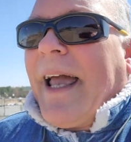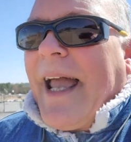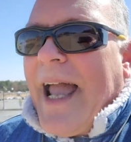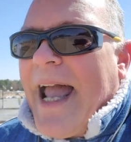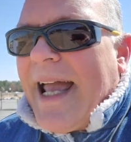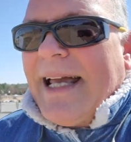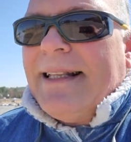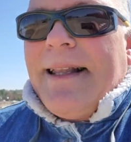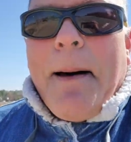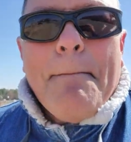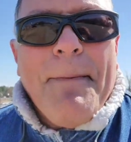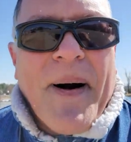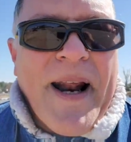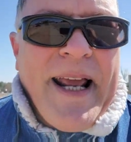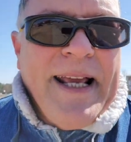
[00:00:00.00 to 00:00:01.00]
and
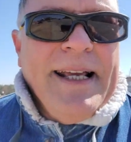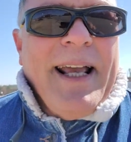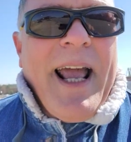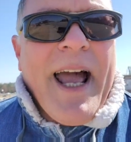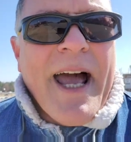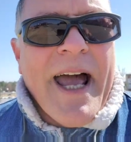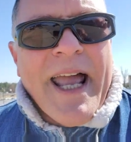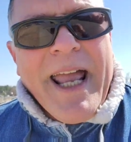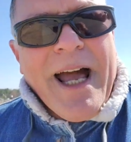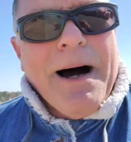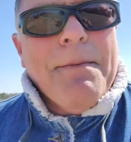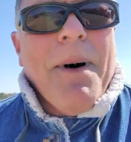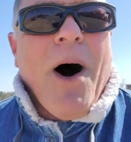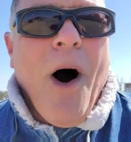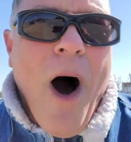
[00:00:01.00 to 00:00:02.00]
bring
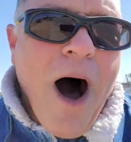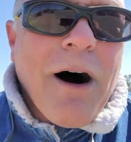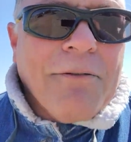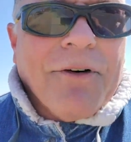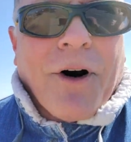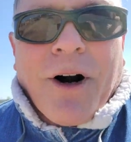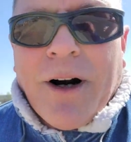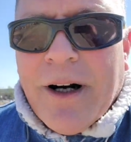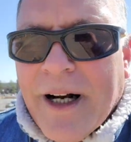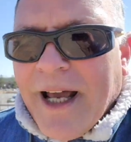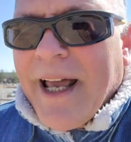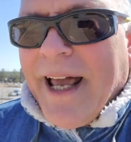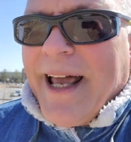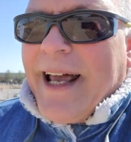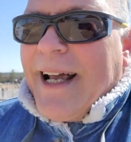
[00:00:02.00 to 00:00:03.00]
him over
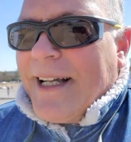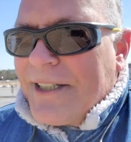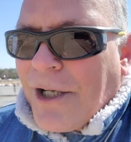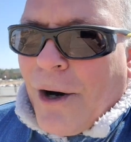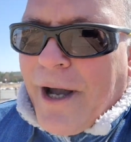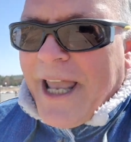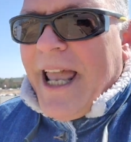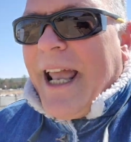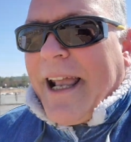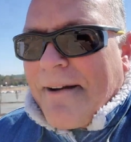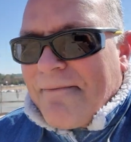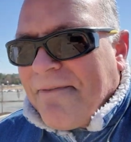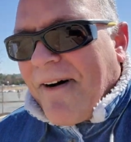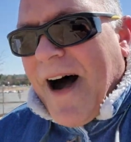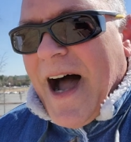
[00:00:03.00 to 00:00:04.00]
so he
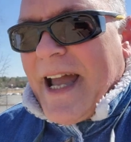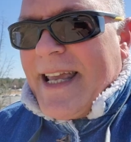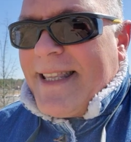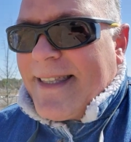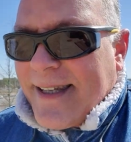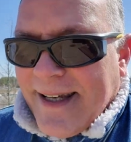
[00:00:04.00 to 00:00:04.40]
can fight